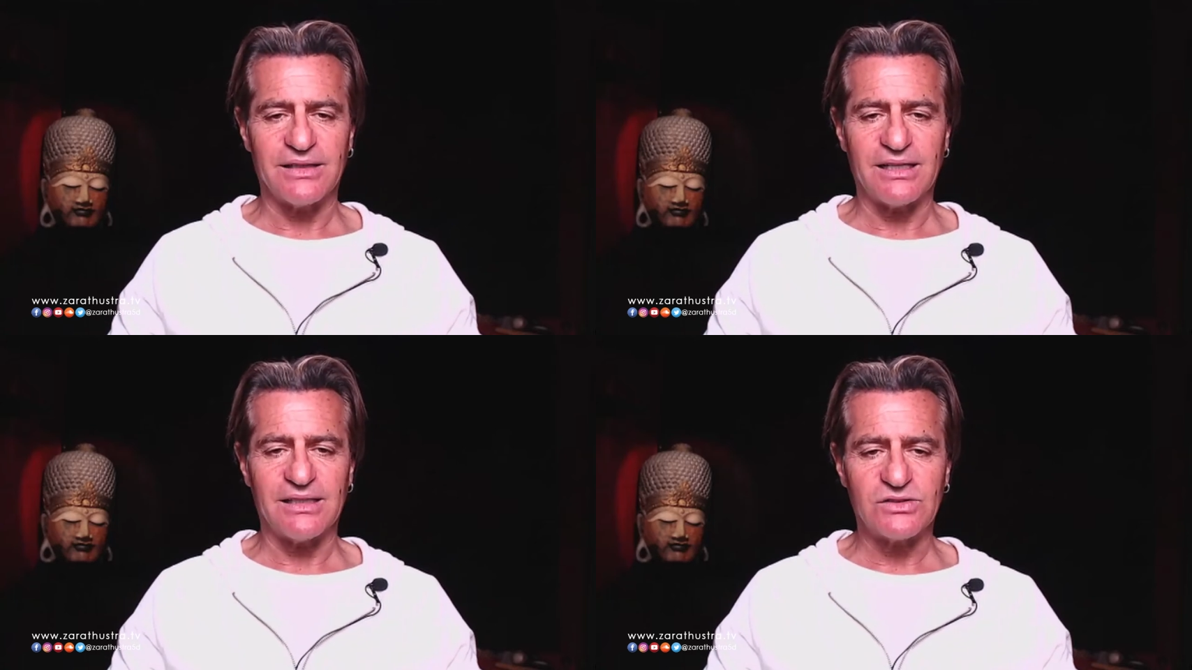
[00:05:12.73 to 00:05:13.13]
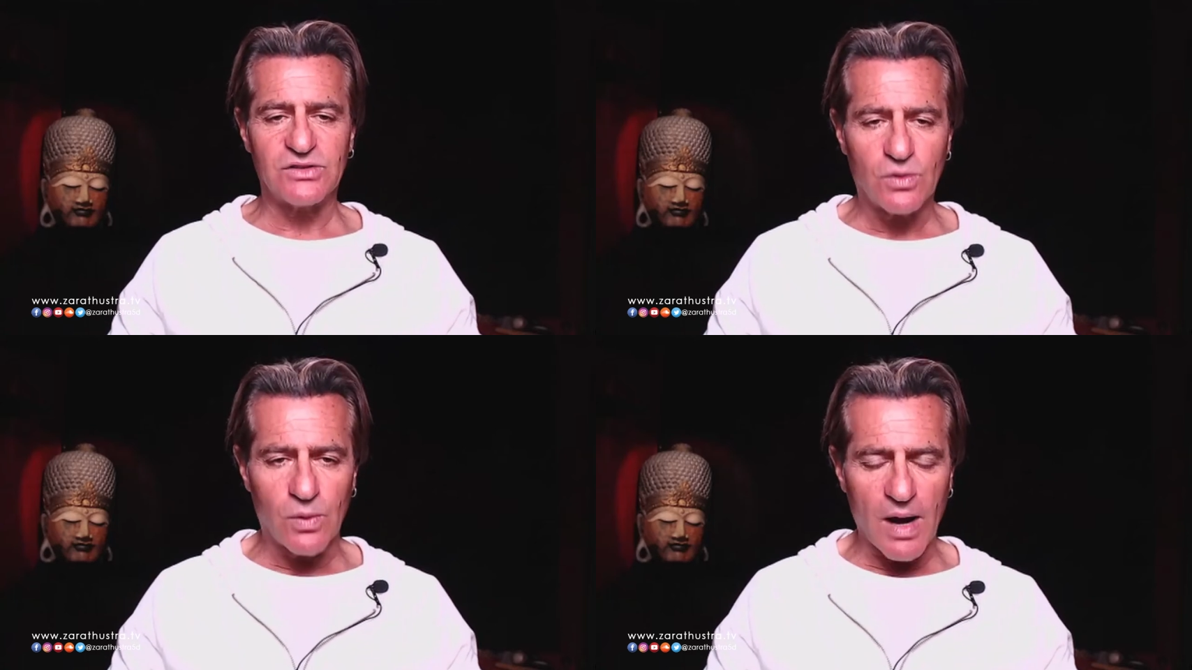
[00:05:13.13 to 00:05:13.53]
Speaker 1: and it's
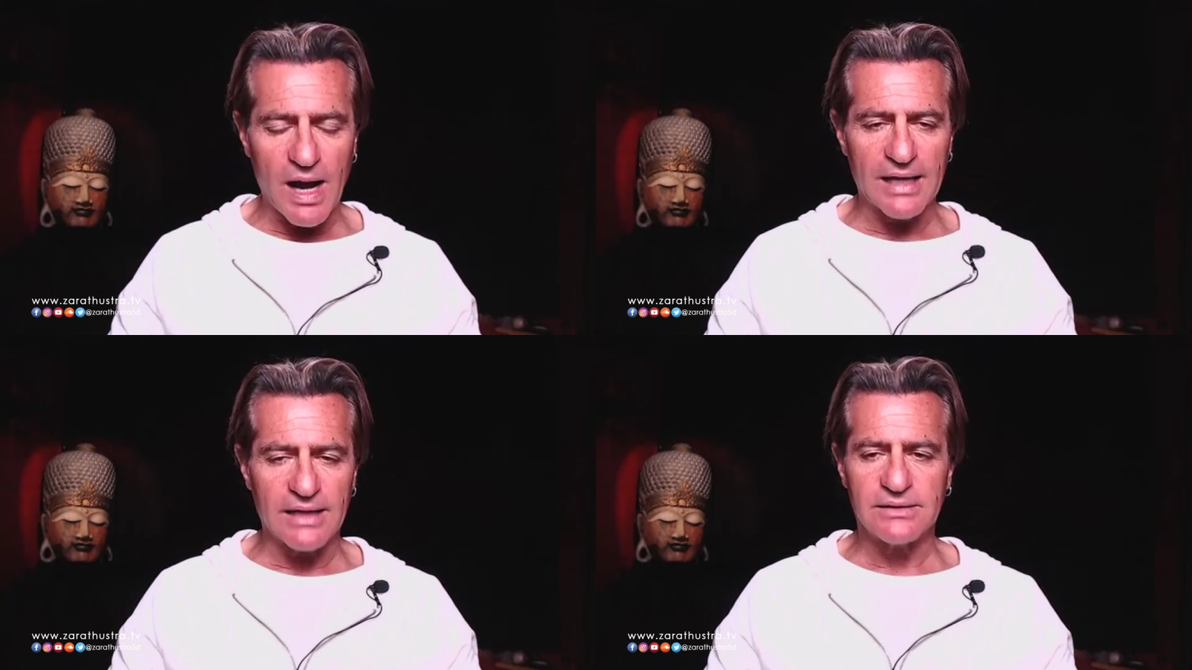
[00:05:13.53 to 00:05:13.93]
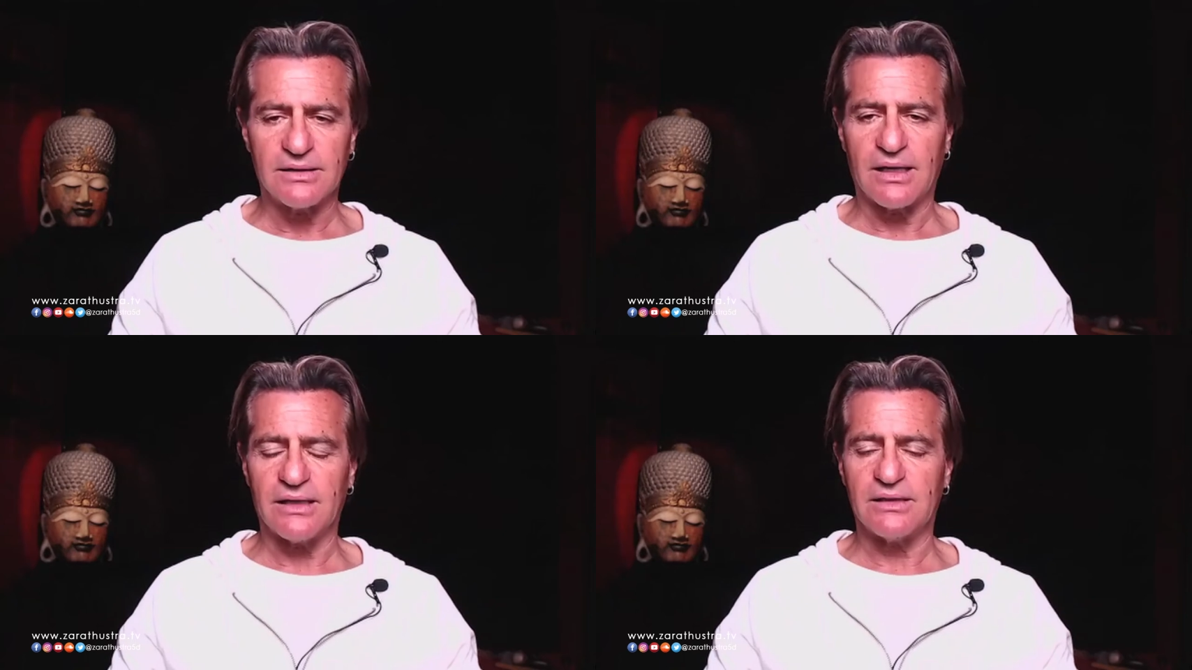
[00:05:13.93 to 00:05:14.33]
quiet
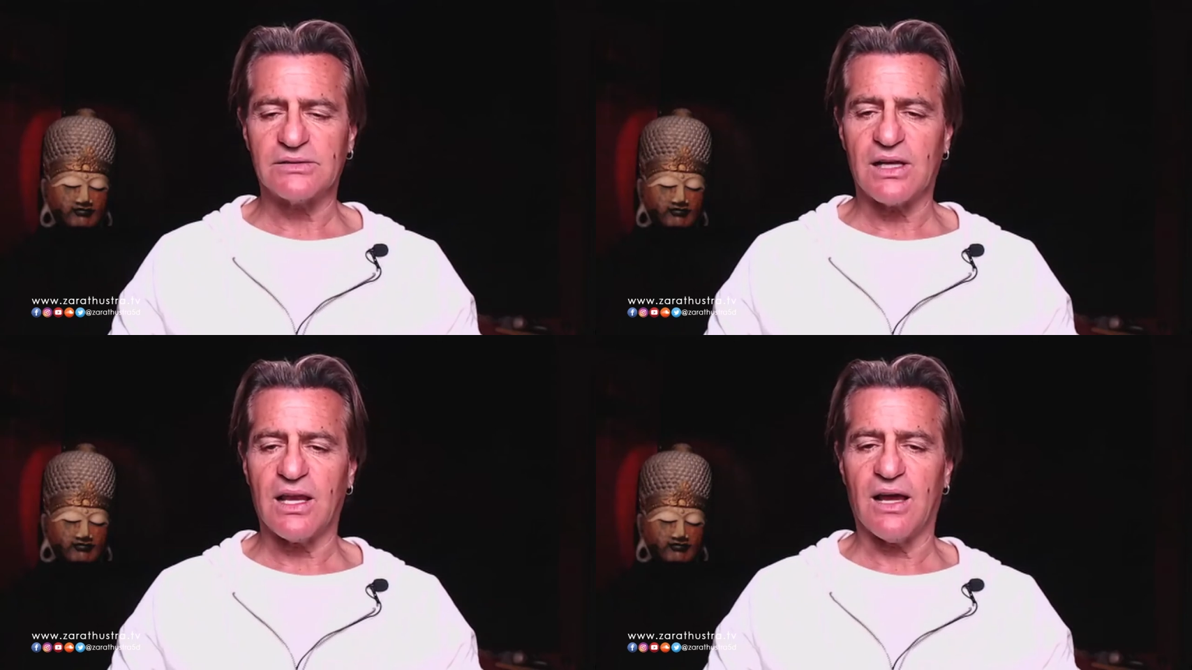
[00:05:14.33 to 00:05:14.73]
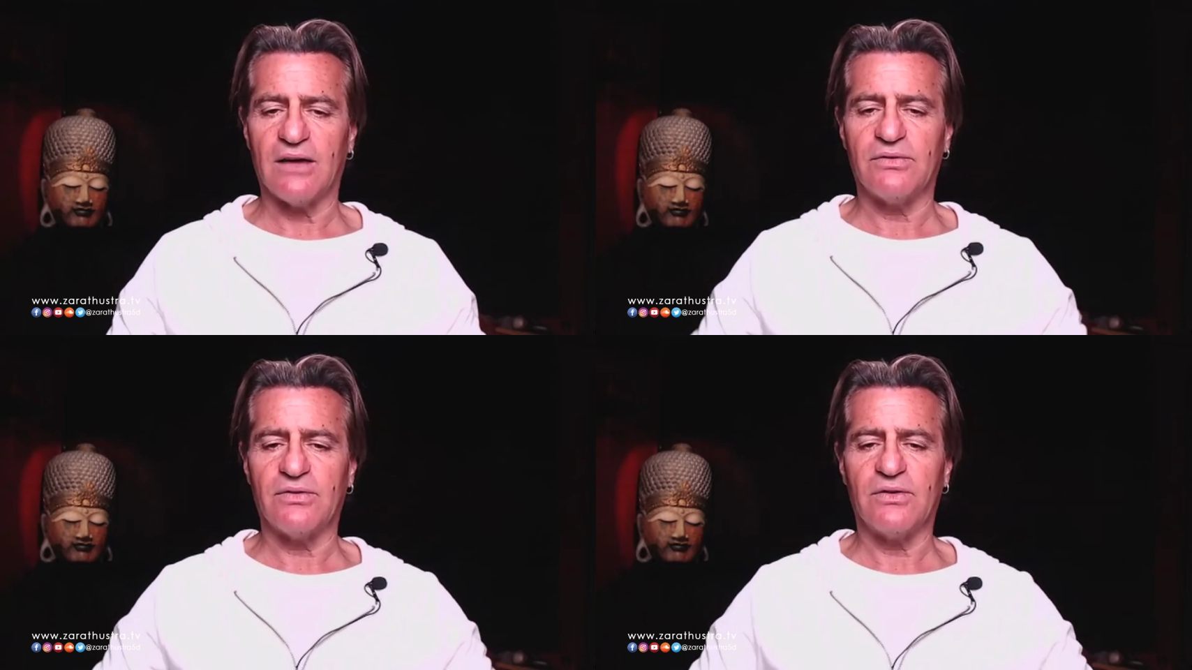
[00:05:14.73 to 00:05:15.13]
and it's
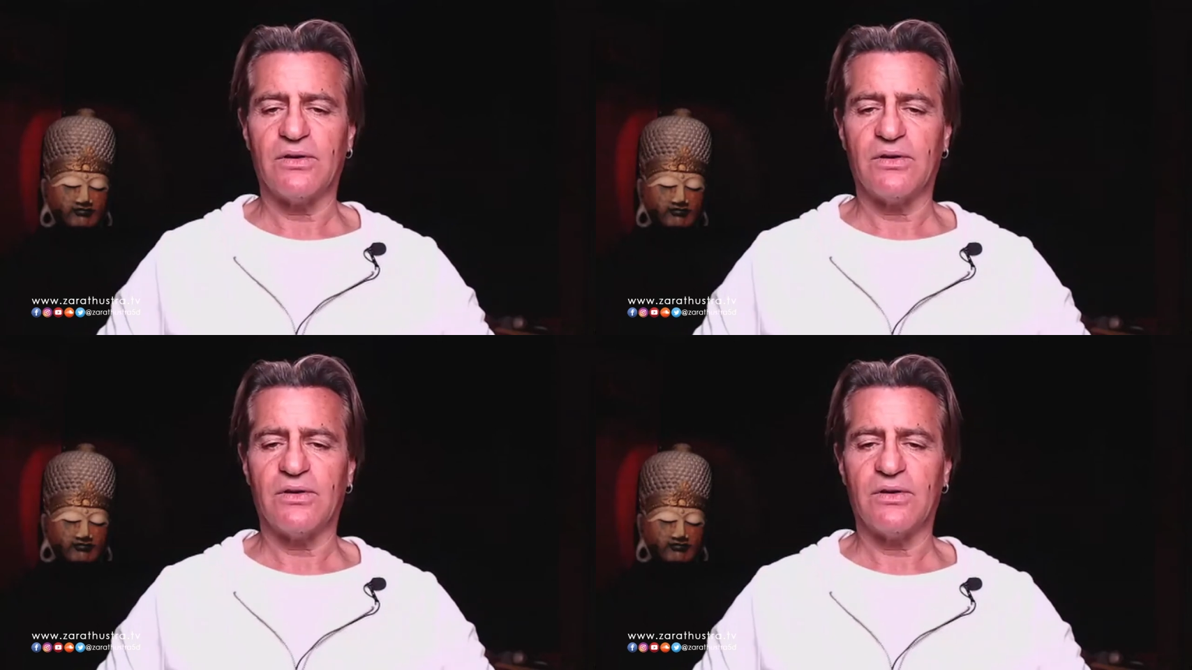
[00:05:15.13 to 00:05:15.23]
love.